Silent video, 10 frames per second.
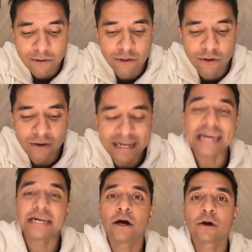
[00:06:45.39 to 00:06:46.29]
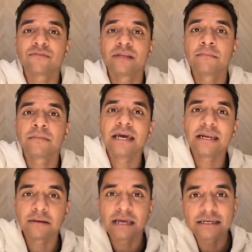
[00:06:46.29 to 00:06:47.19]
you know, get it out of them, get
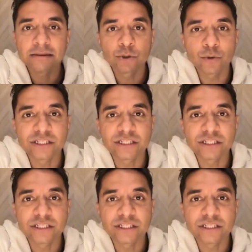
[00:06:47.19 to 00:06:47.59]
it, get them to